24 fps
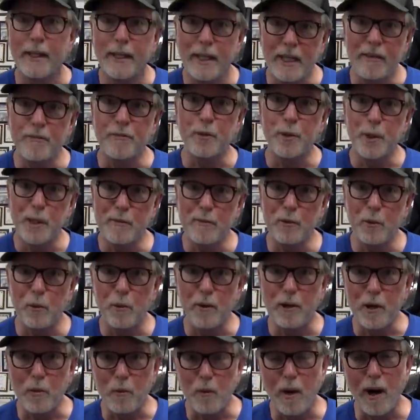If you ever
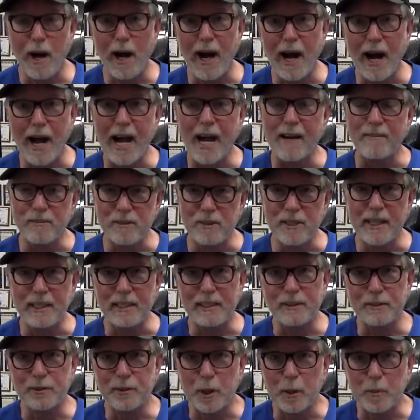wonder why I have to take
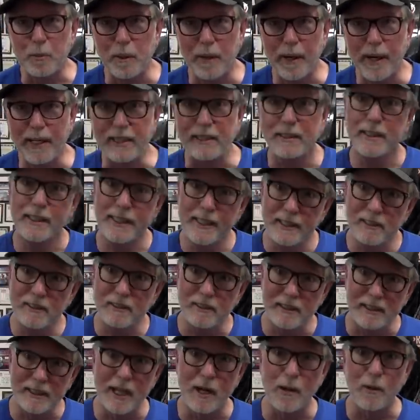these little breaks, it's
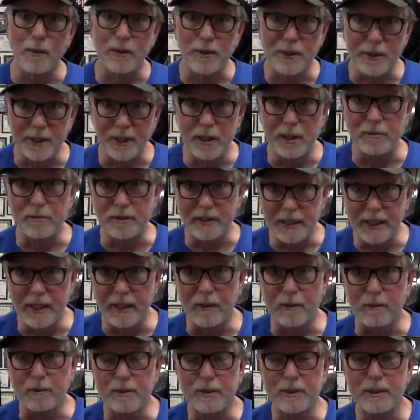to yell at the goofy
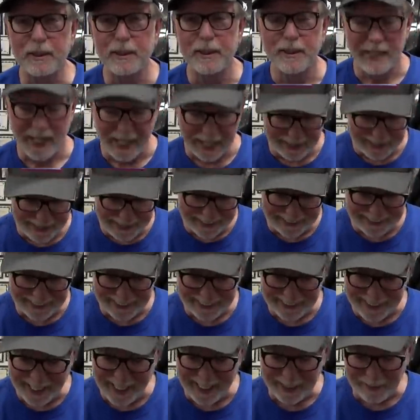dogs. I did
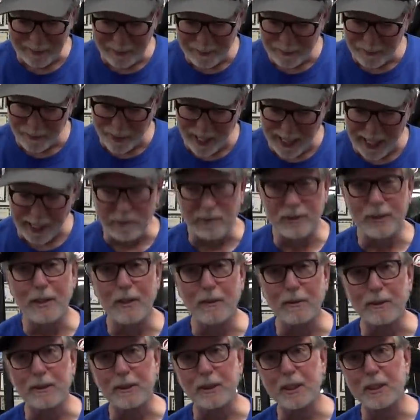check while I was
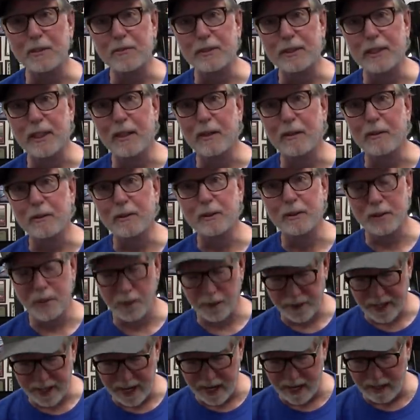young to the Goofy Dog.
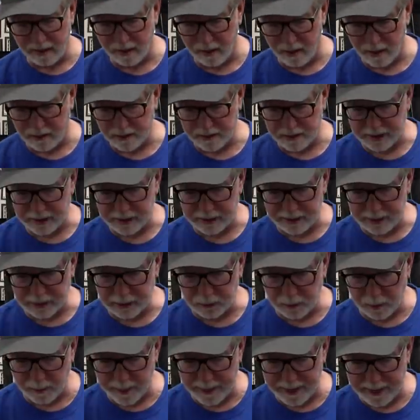So the Outlaw
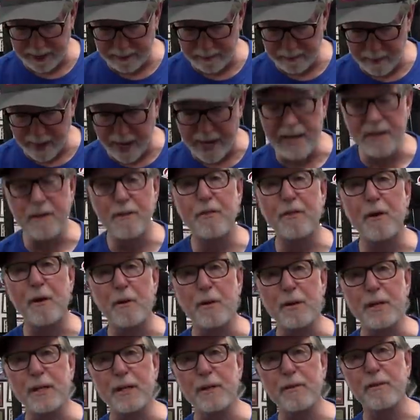series will be May
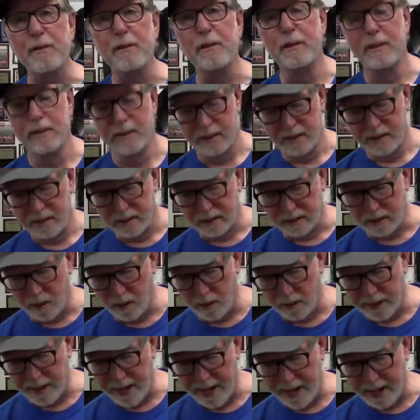30th,
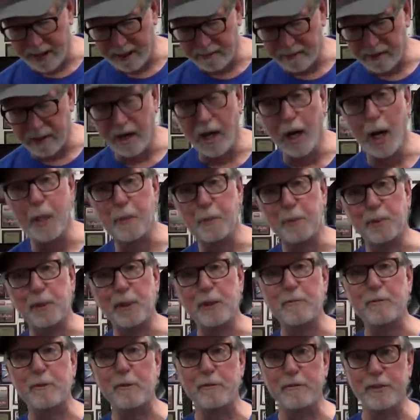going out of a
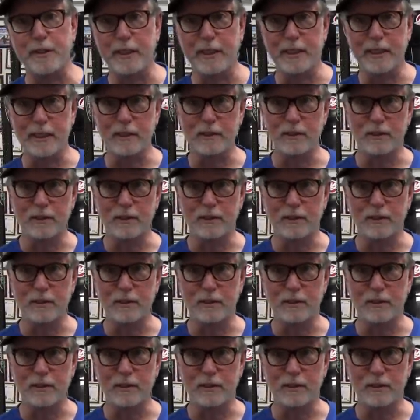Umphrey Pavilion.